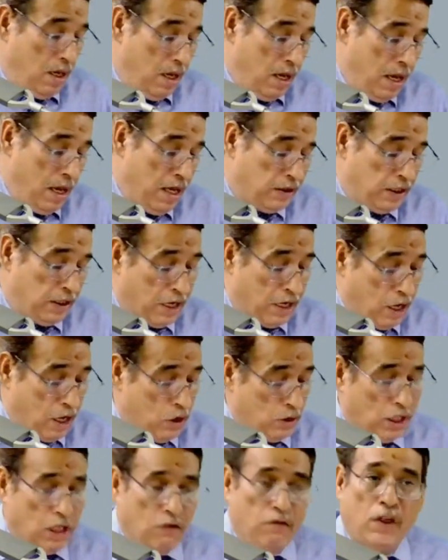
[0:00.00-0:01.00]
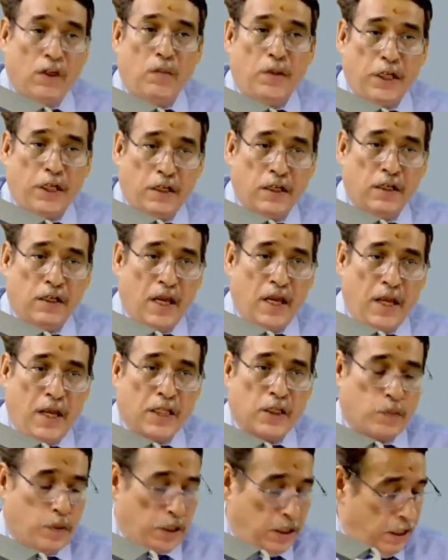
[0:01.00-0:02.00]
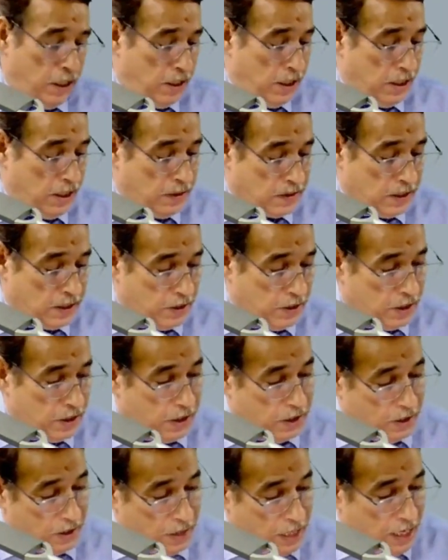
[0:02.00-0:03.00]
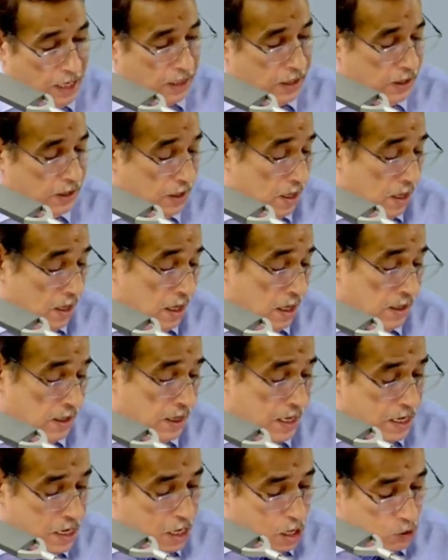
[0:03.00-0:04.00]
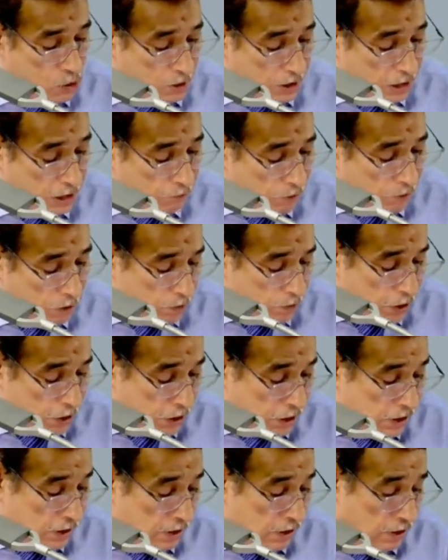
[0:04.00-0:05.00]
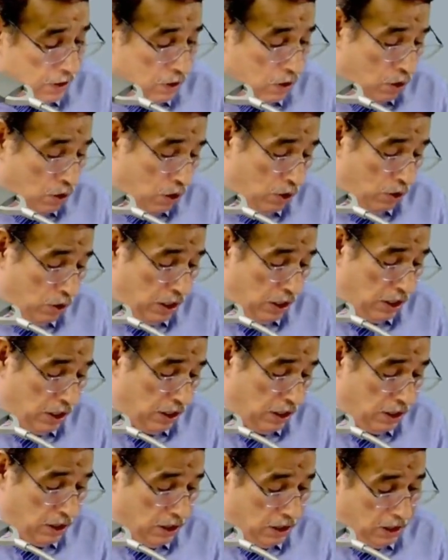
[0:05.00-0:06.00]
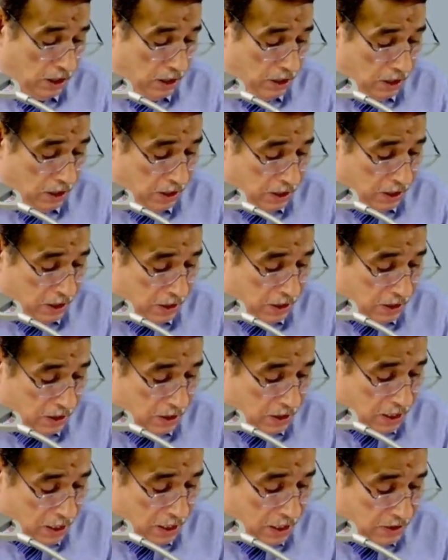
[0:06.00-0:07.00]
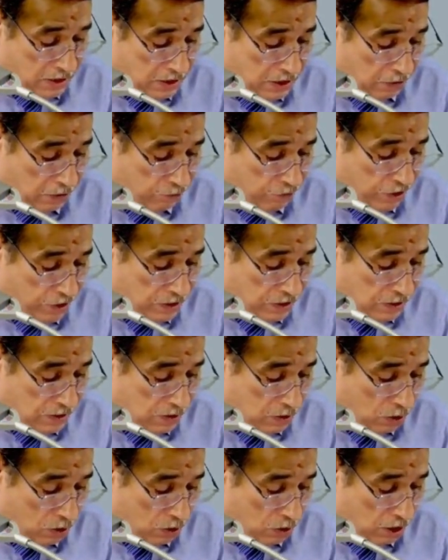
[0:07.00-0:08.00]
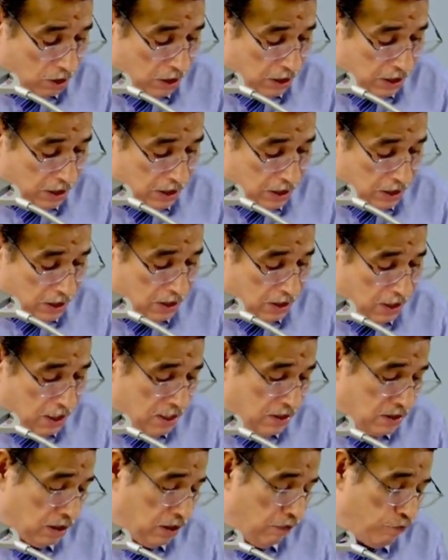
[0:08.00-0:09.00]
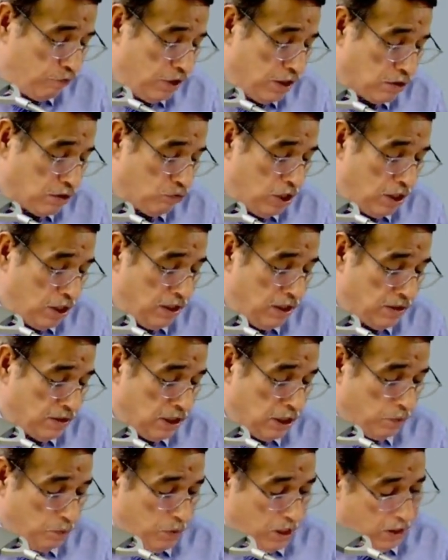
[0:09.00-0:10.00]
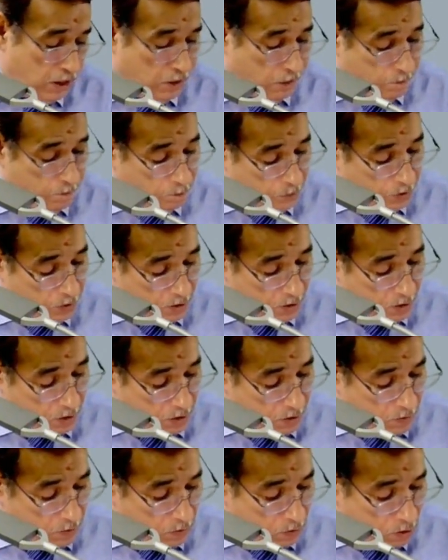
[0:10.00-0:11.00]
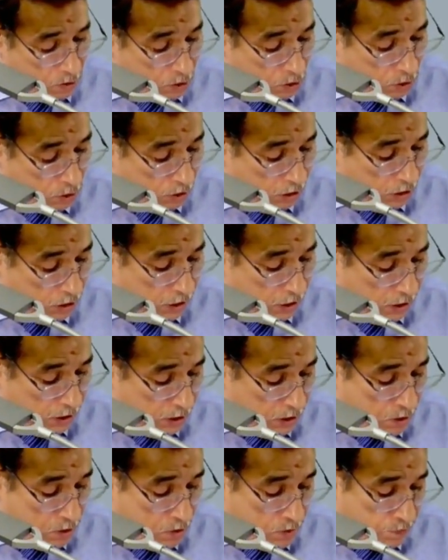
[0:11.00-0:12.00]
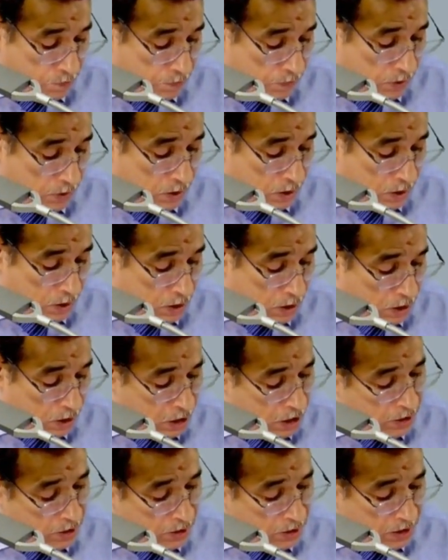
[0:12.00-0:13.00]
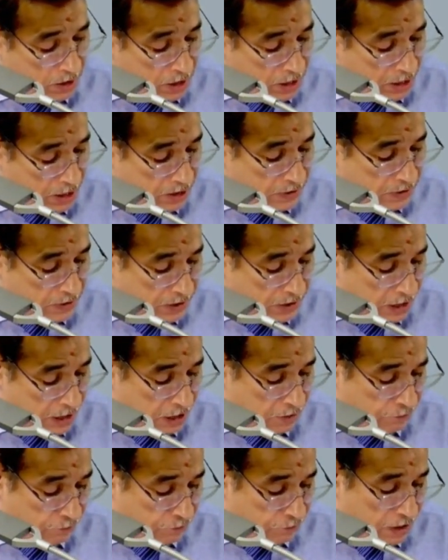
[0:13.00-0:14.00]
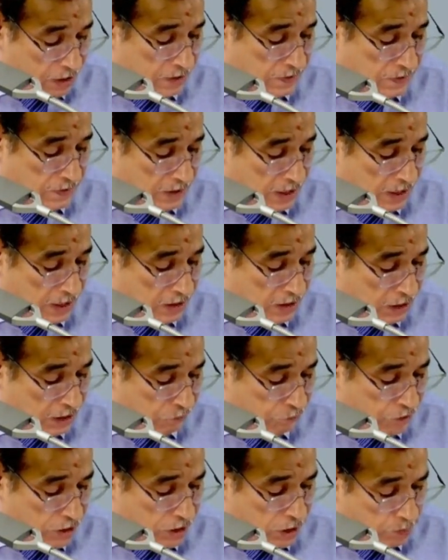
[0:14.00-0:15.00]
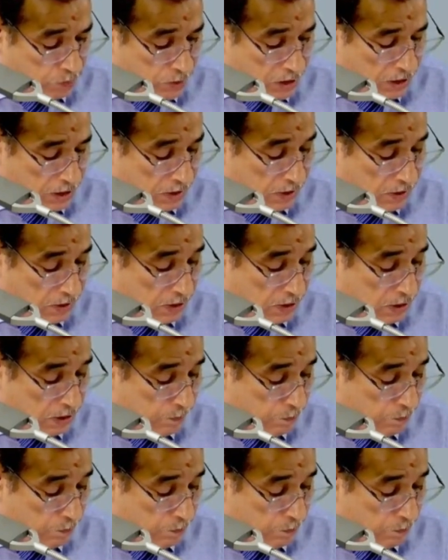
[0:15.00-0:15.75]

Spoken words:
and the accounting will be done as per Ind AS 109, and accounting will be done only in SFS. Only in SFS. What does it mean? Only in SFS. SFS means